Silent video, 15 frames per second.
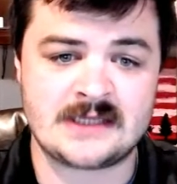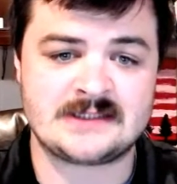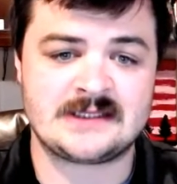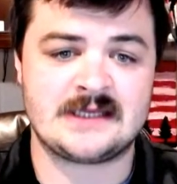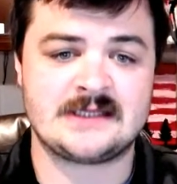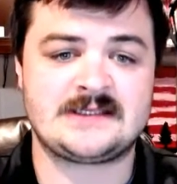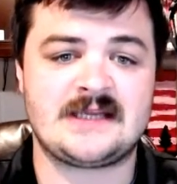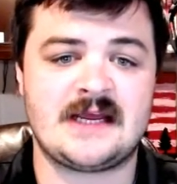
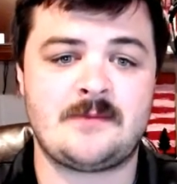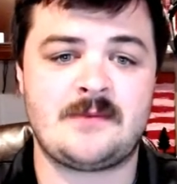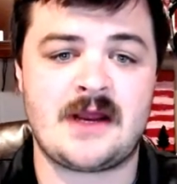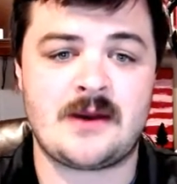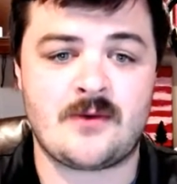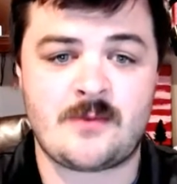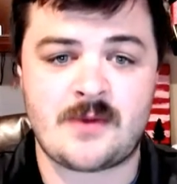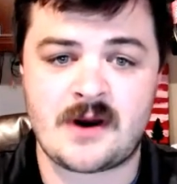that same-day
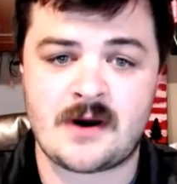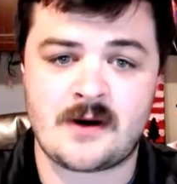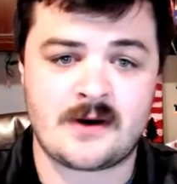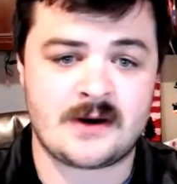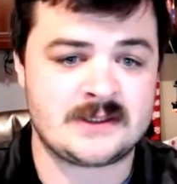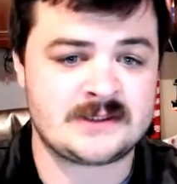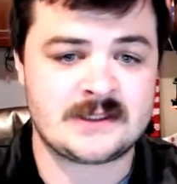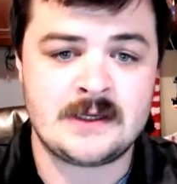
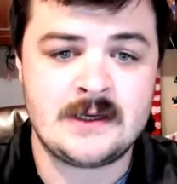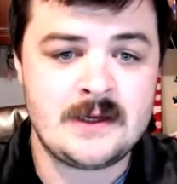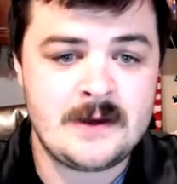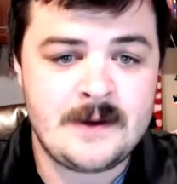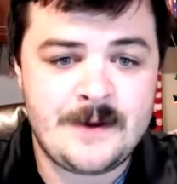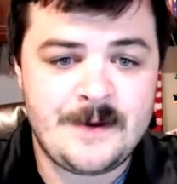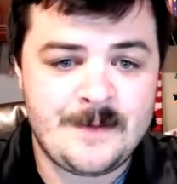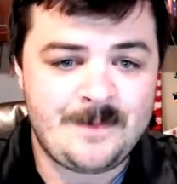repair
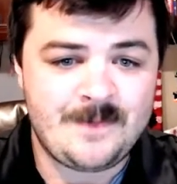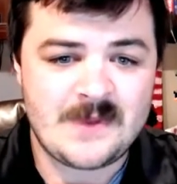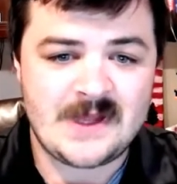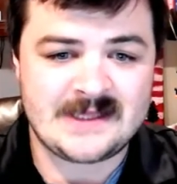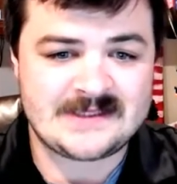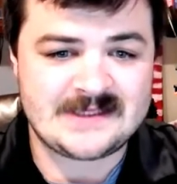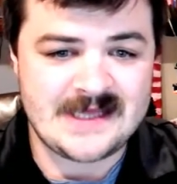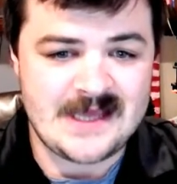
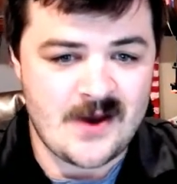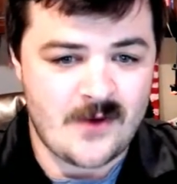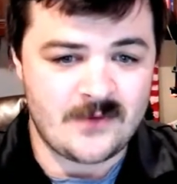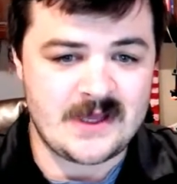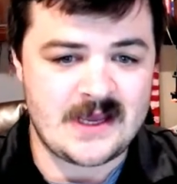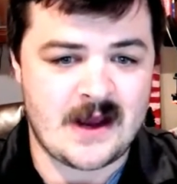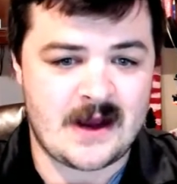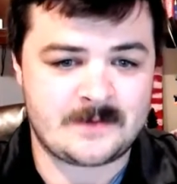that's the
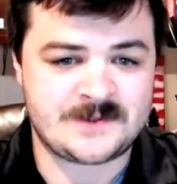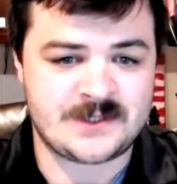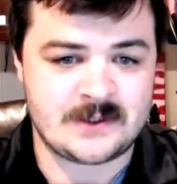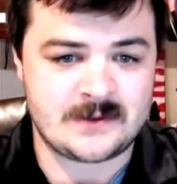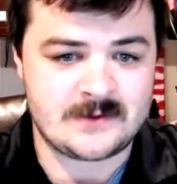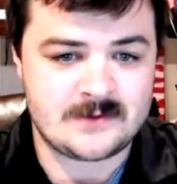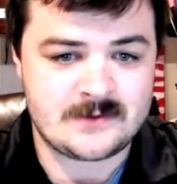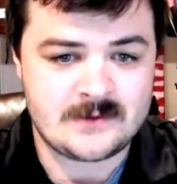only option.
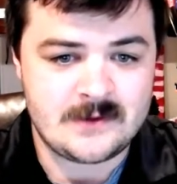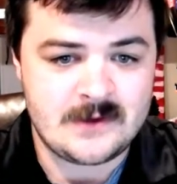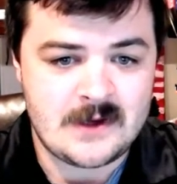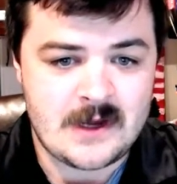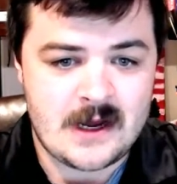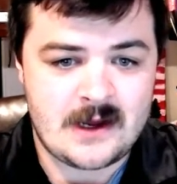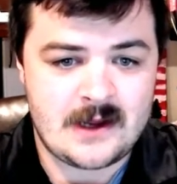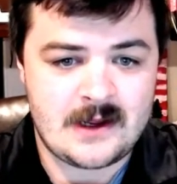
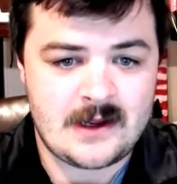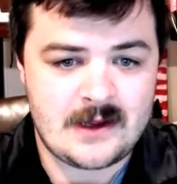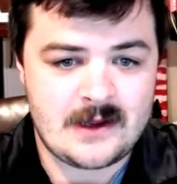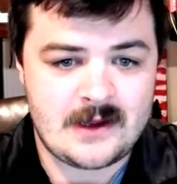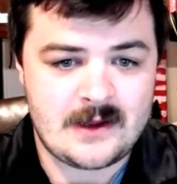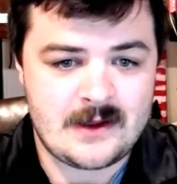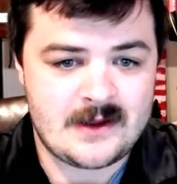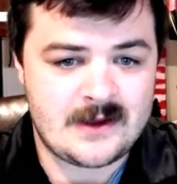
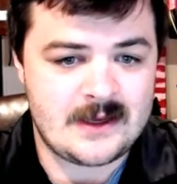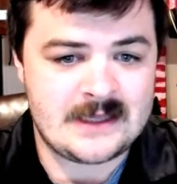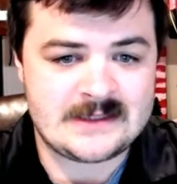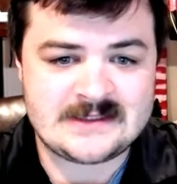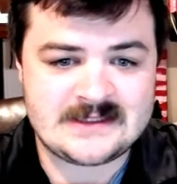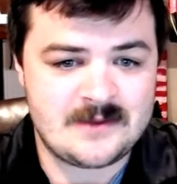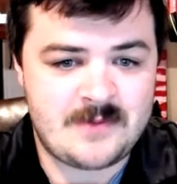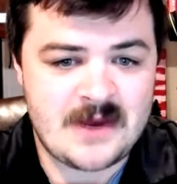
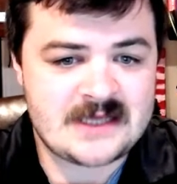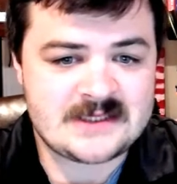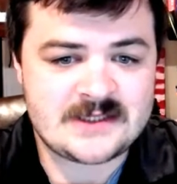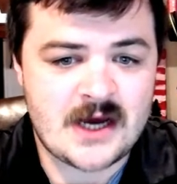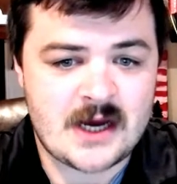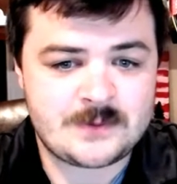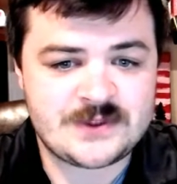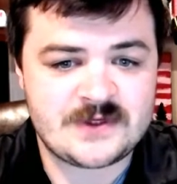It's the best
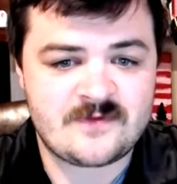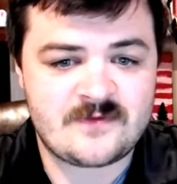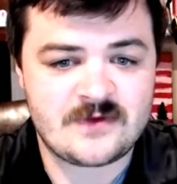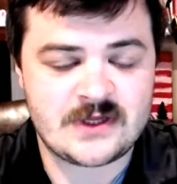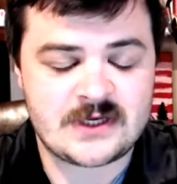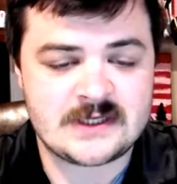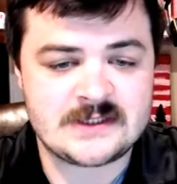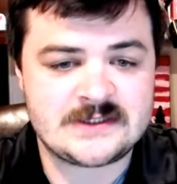option for
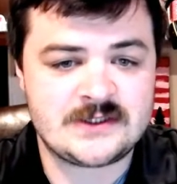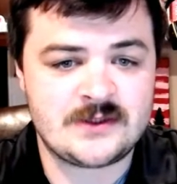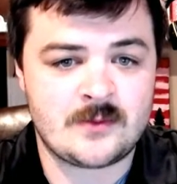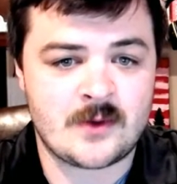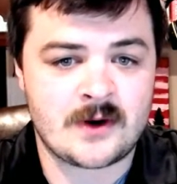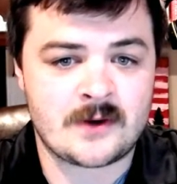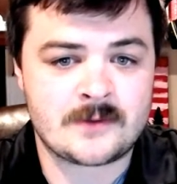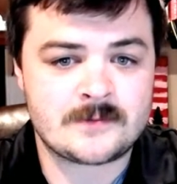the
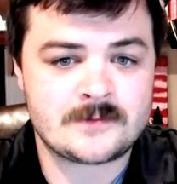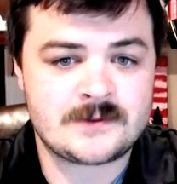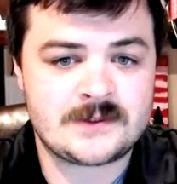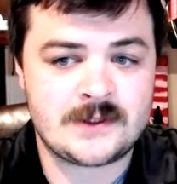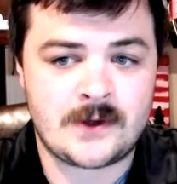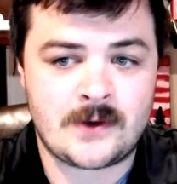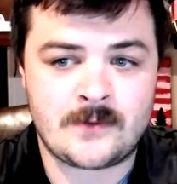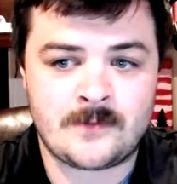consumer.
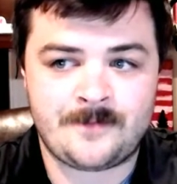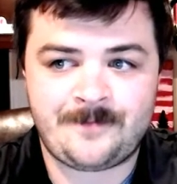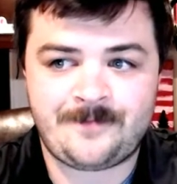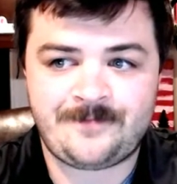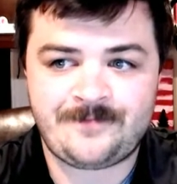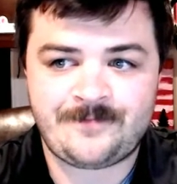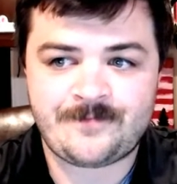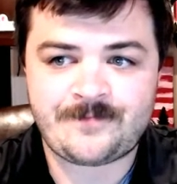So
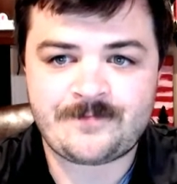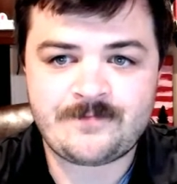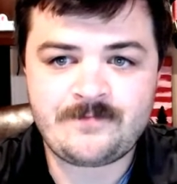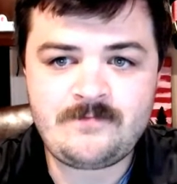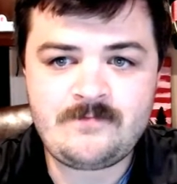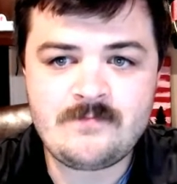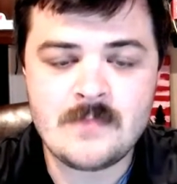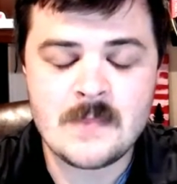
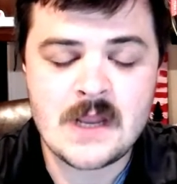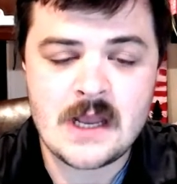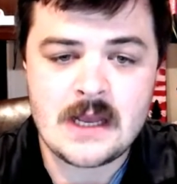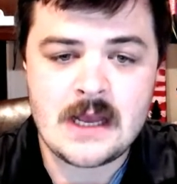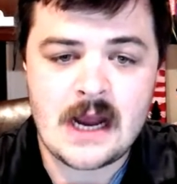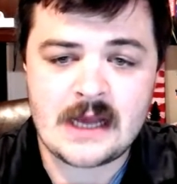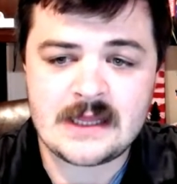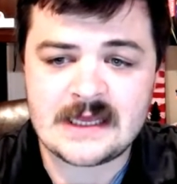
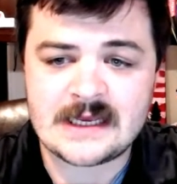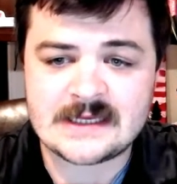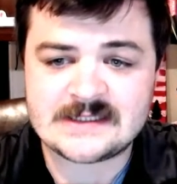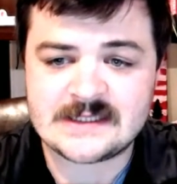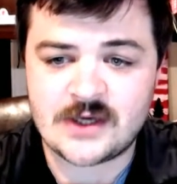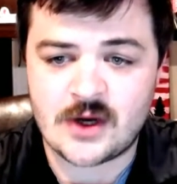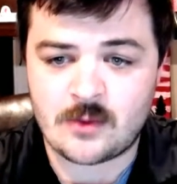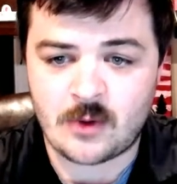I think it's
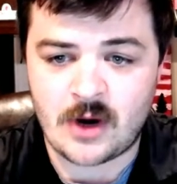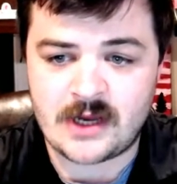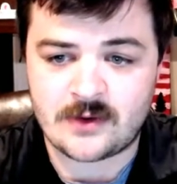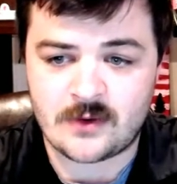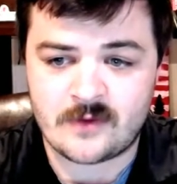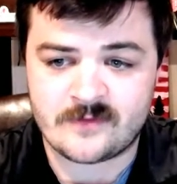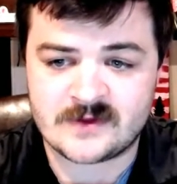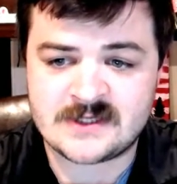a
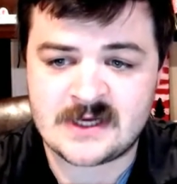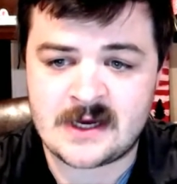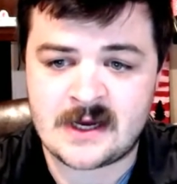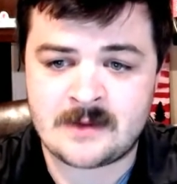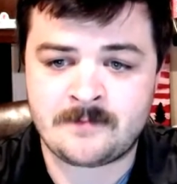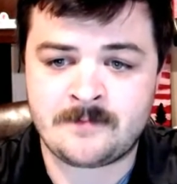no-brainer over time.